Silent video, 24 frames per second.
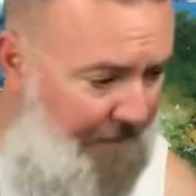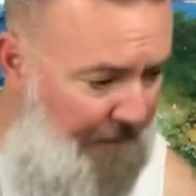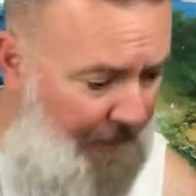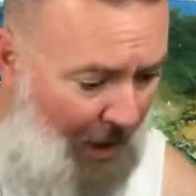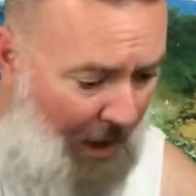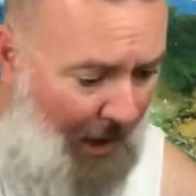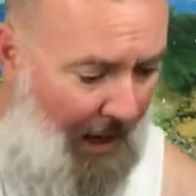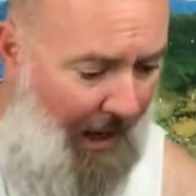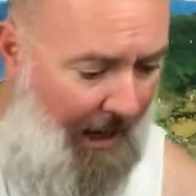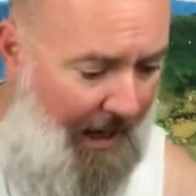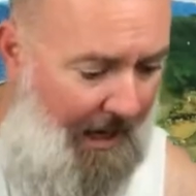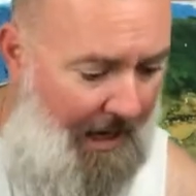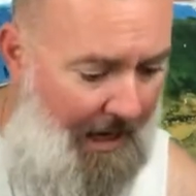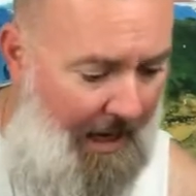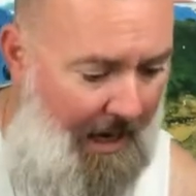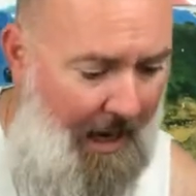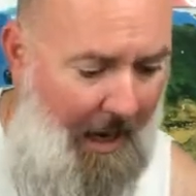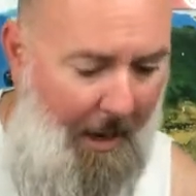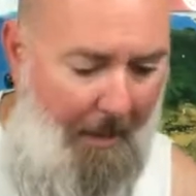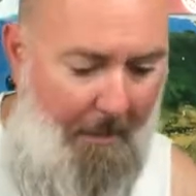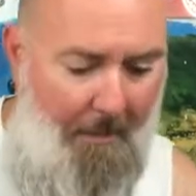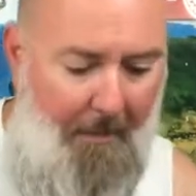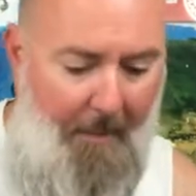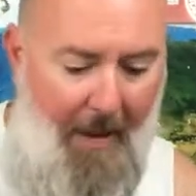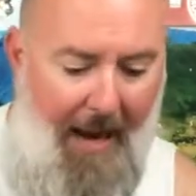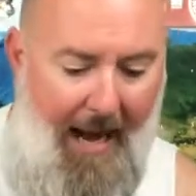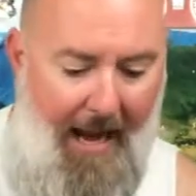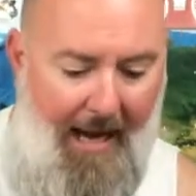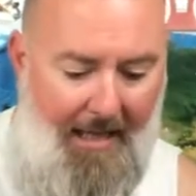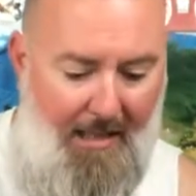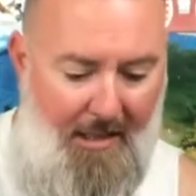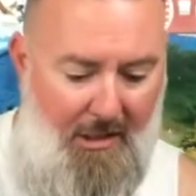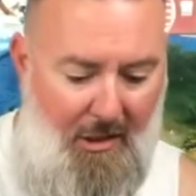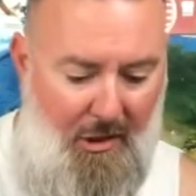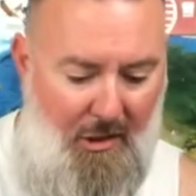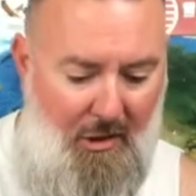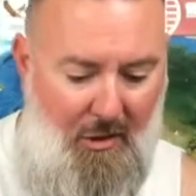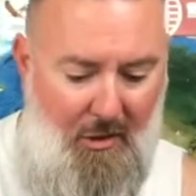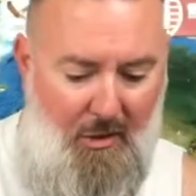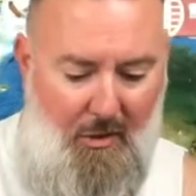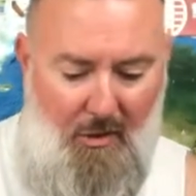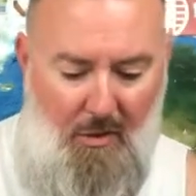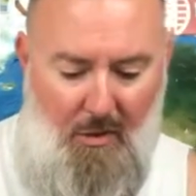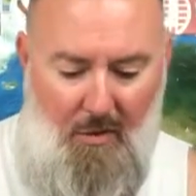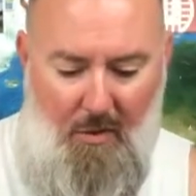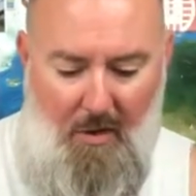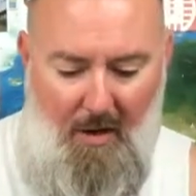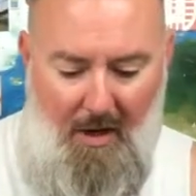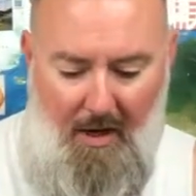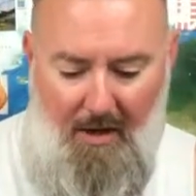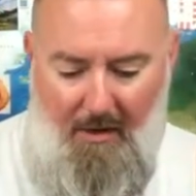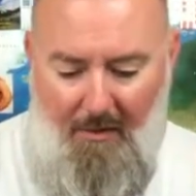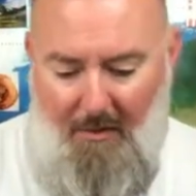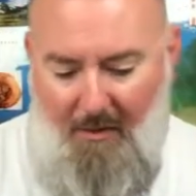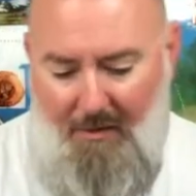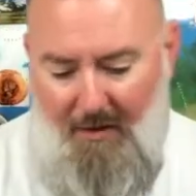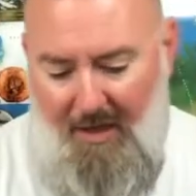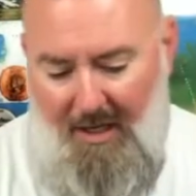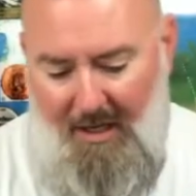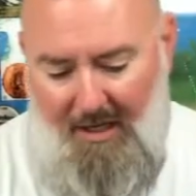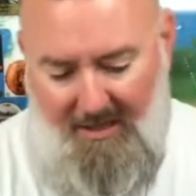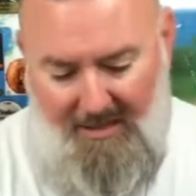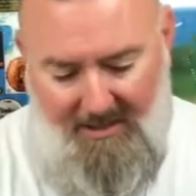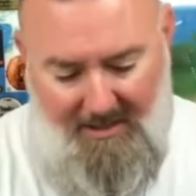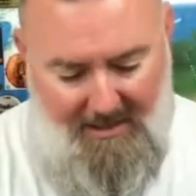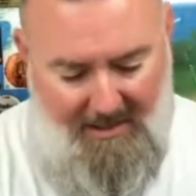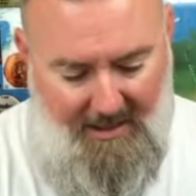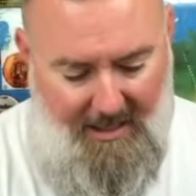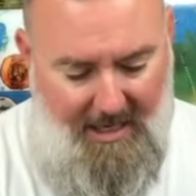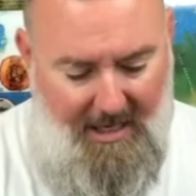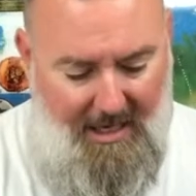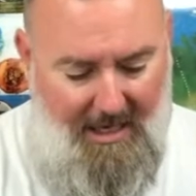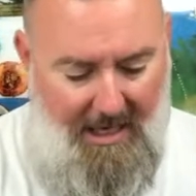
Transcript: All right, back to this.